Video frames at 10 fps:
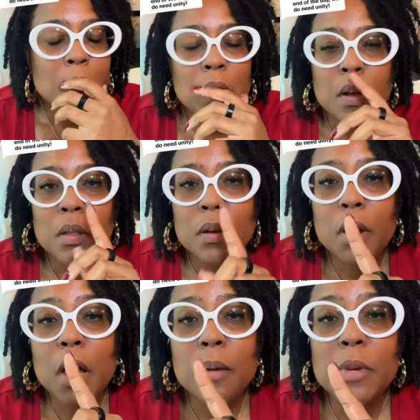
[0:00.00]
The
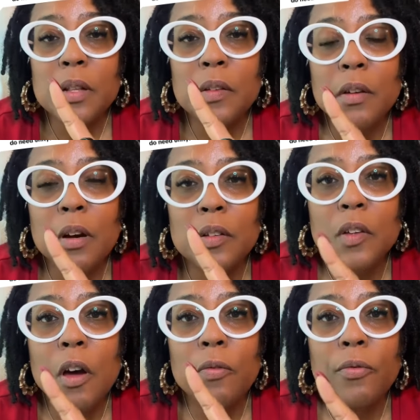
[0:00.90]
comment starts
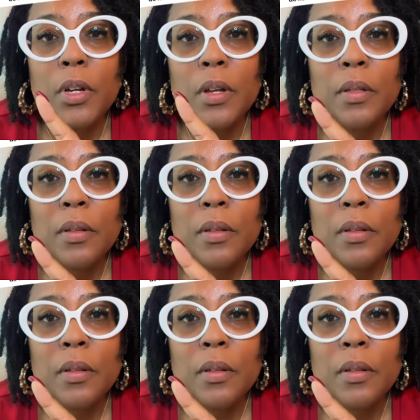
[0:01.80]
off with,